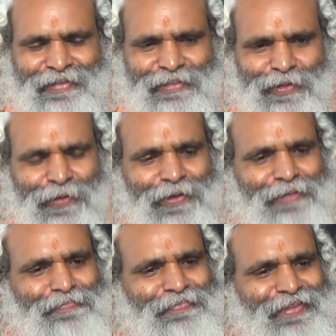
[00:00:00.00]

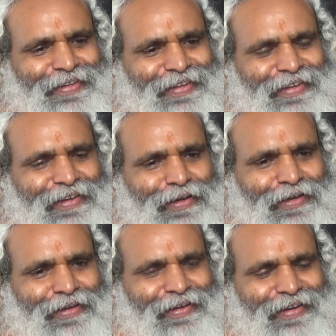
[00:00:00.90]
So,
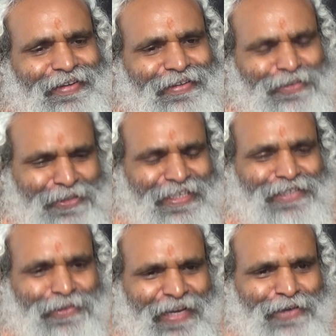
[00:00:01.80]
those
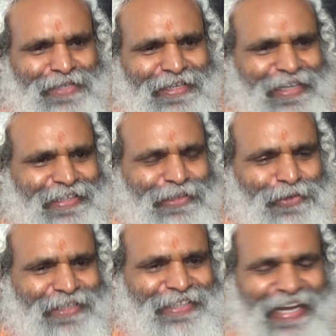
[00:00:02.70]
days, you know, I was a little
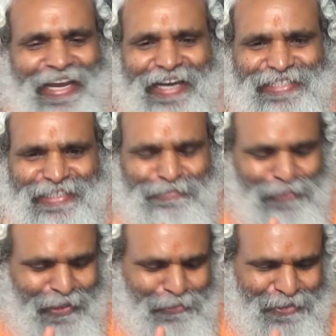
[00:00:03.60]
curious. I asked
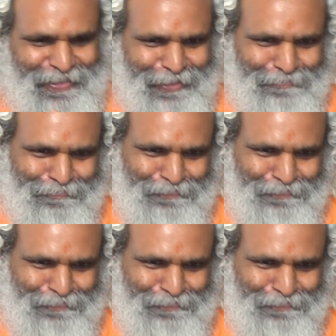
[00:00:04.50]
him one question.